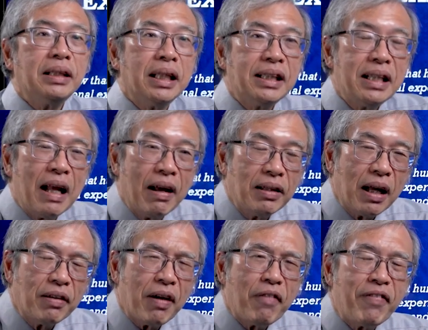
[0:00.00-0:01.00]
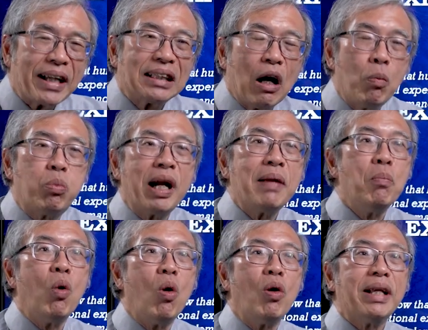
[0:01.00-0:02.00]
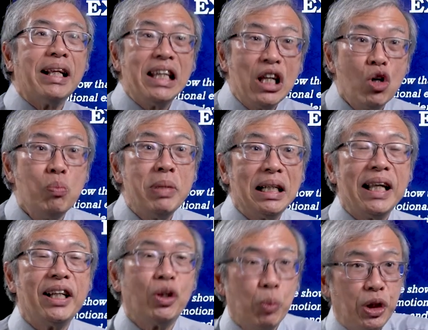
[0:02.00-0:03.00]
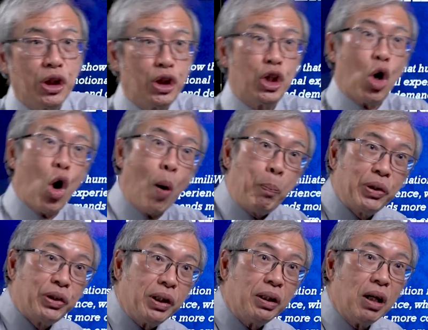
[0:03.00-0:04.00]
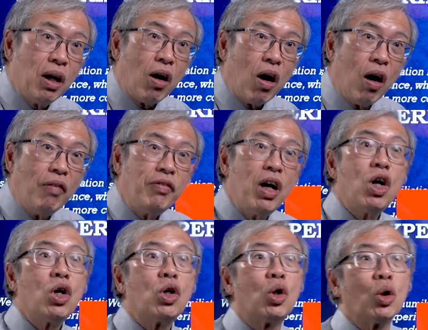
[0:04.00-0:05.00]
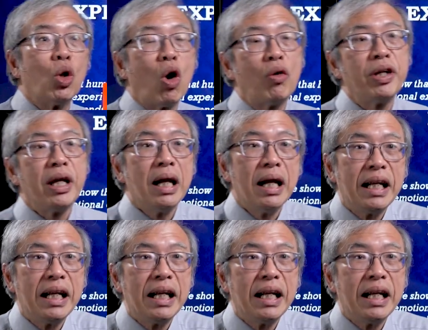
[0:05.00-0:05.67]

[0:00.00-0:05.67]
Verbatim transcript: doesn't uh, affects our brain more than humiliation, which is the opposite of glory.